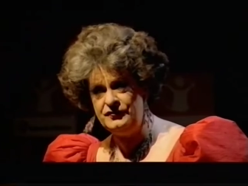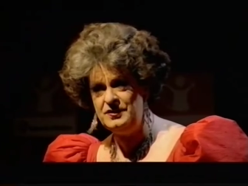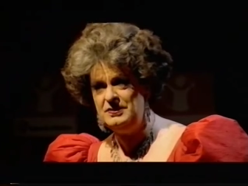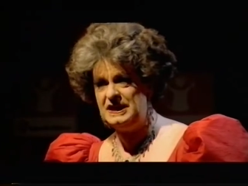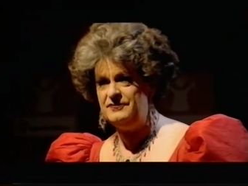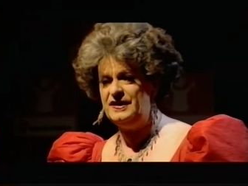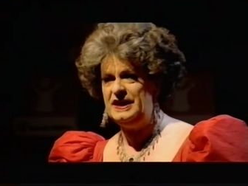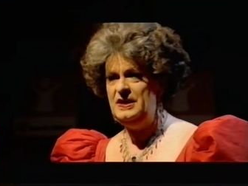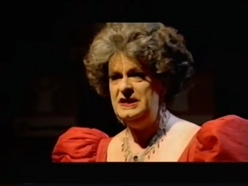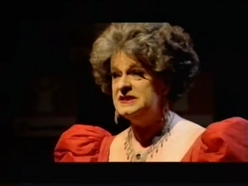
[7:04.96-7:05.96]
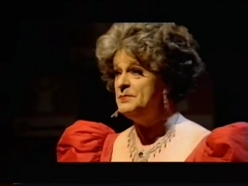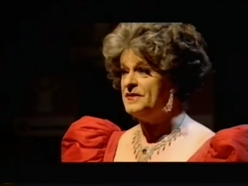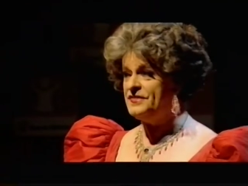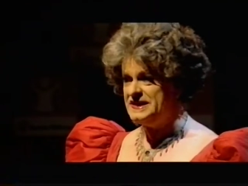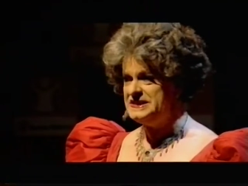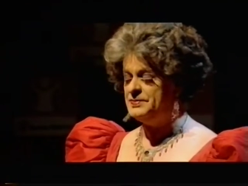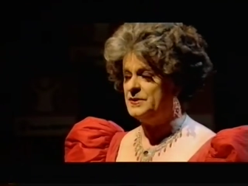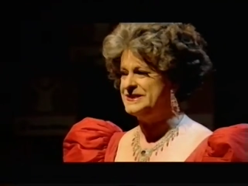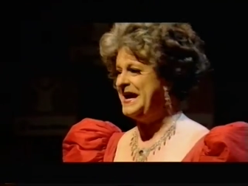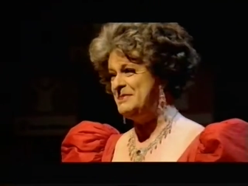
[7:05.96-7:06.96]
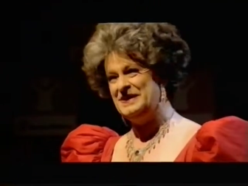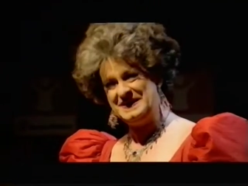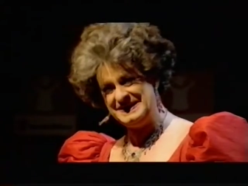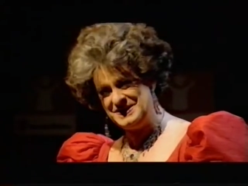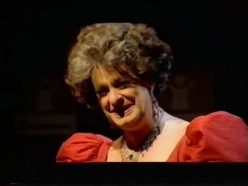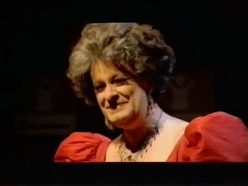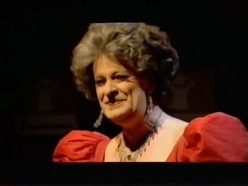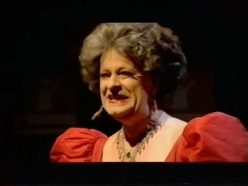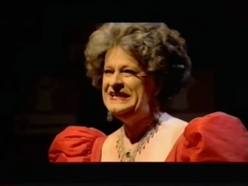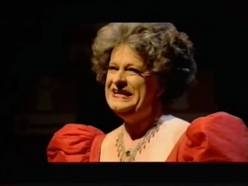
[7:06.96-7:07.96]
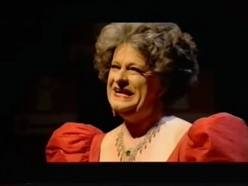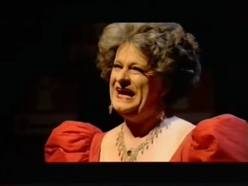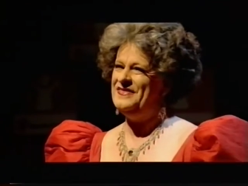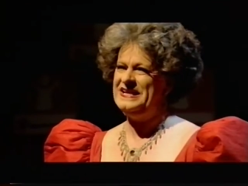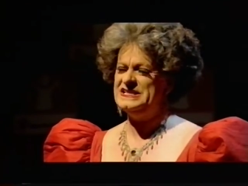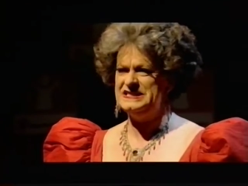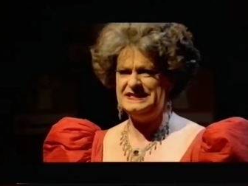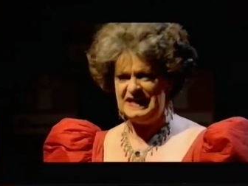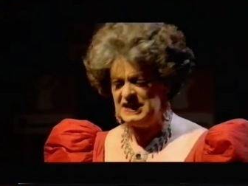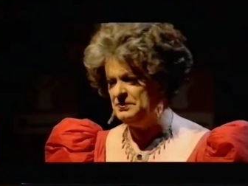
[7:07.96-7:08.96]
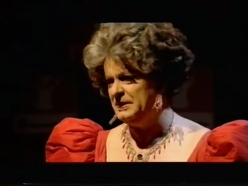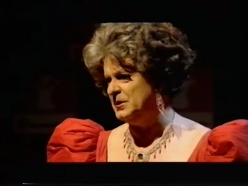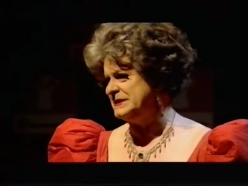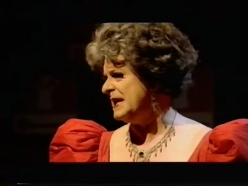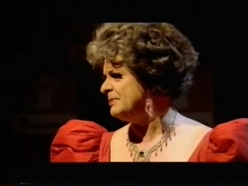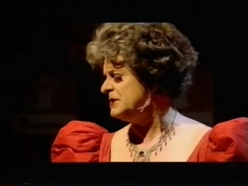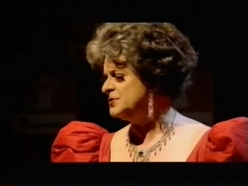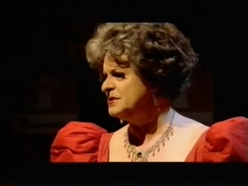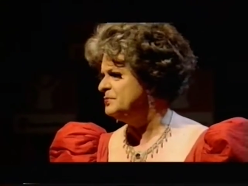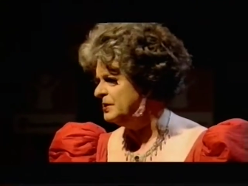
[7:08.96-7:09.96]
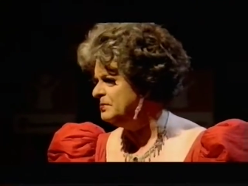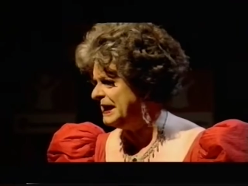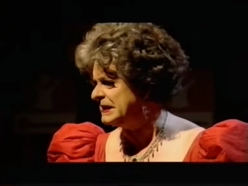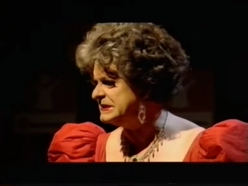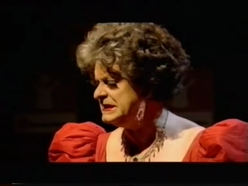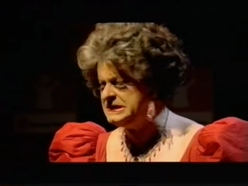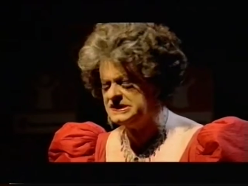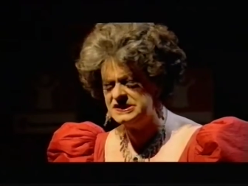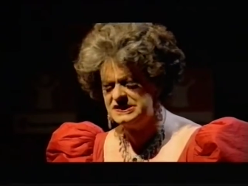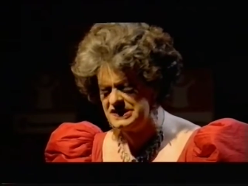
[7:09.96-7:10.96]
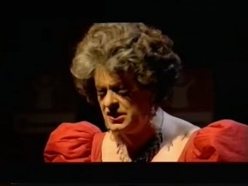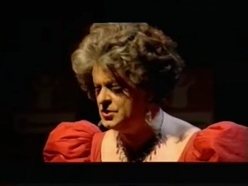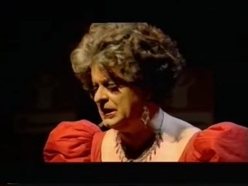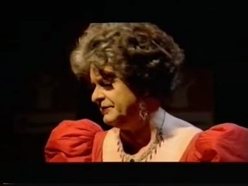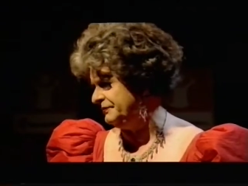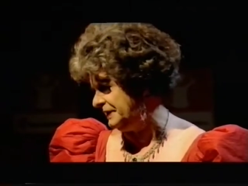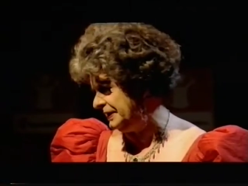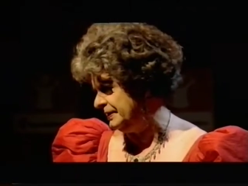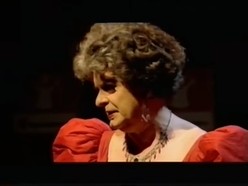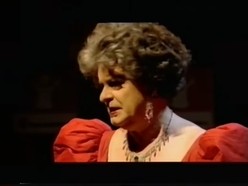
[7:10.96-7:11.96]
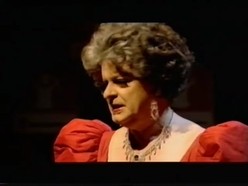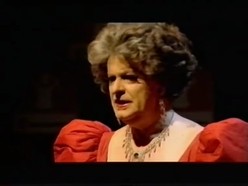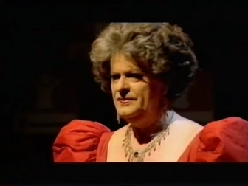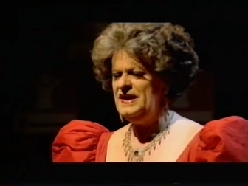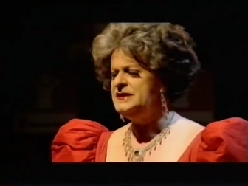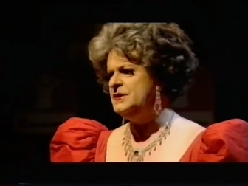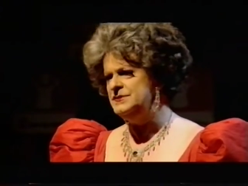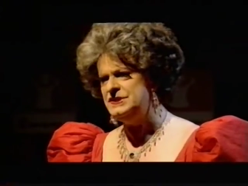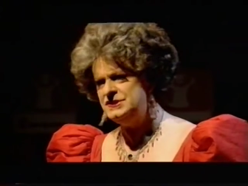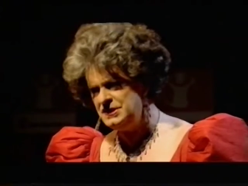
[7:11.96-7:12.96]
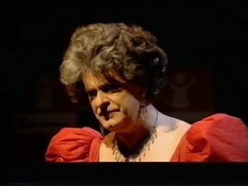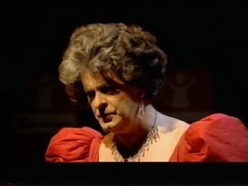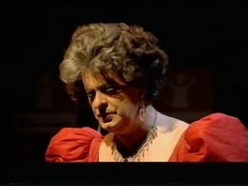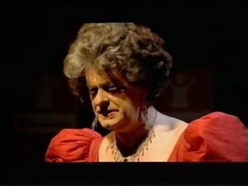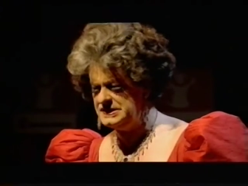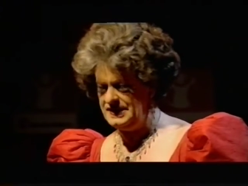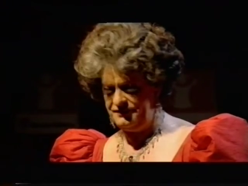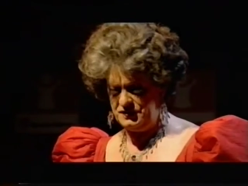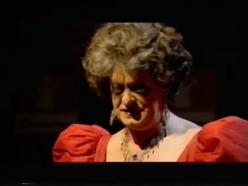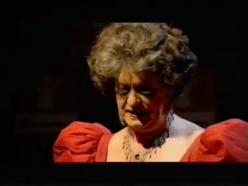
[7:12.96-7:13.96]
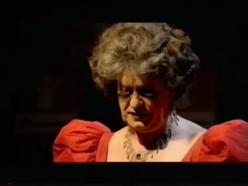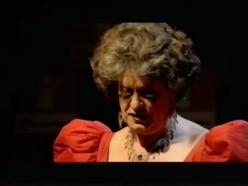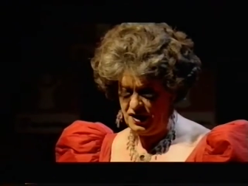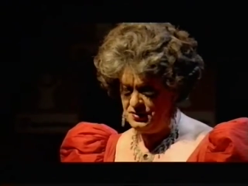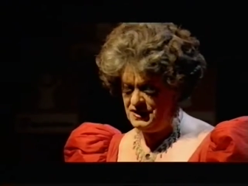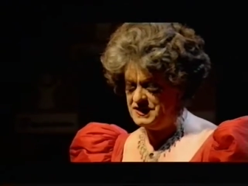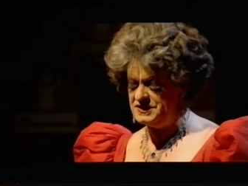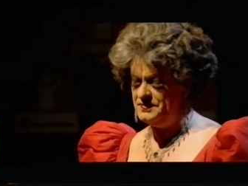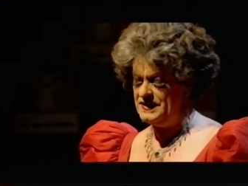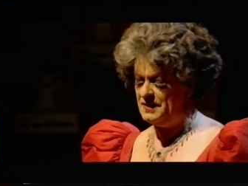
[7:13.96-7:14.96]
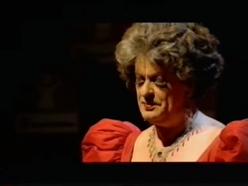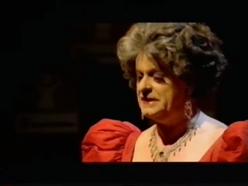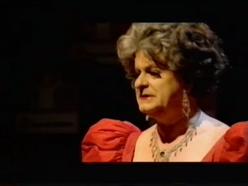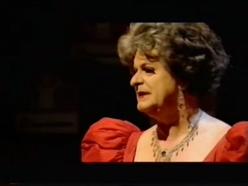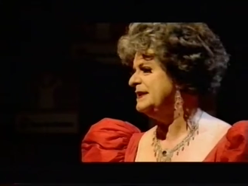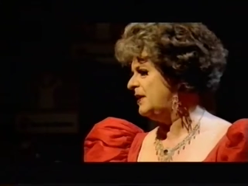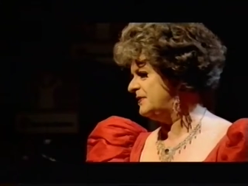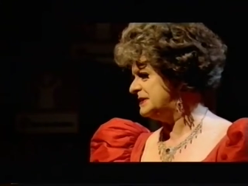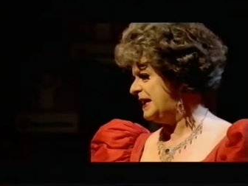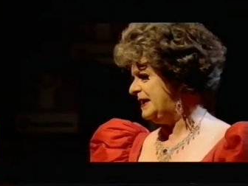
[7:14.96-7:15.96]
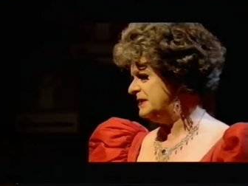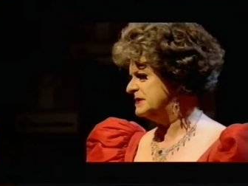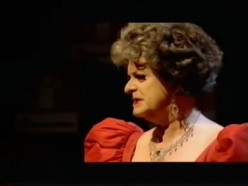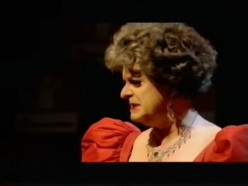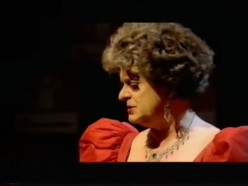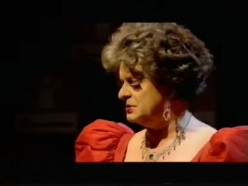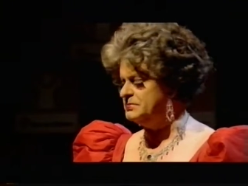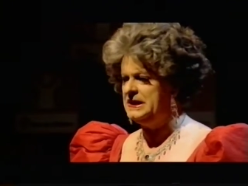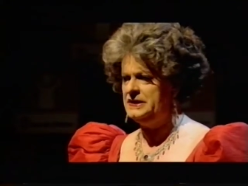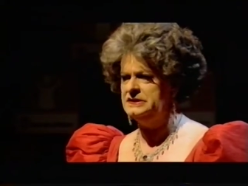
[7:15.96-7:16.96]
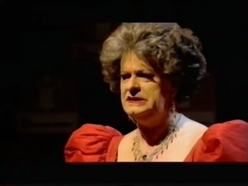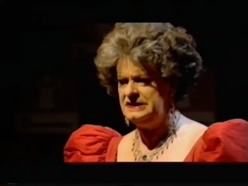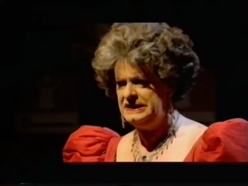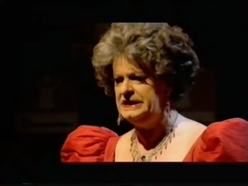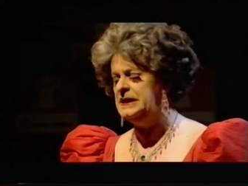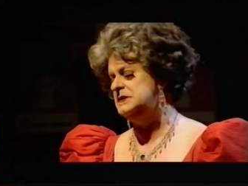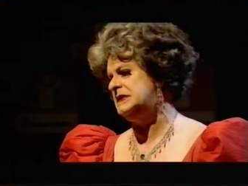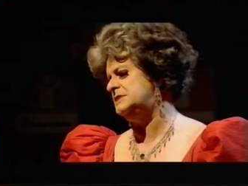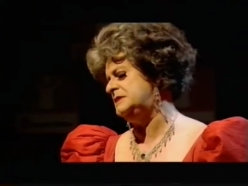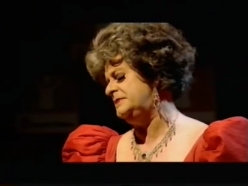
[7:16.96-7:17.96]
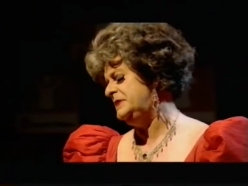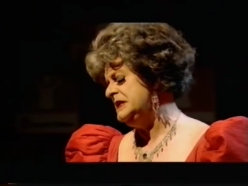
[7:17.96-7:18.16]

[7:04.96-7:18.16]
of them, and I'm very sympathetic because I am a Christian. I think it's terrible what's happening to the poor blacks. It is so unfair. They don't deserve all this. They first had colonialism, then apartheid, now this AIDS. See, stop, my heart really goes out to them.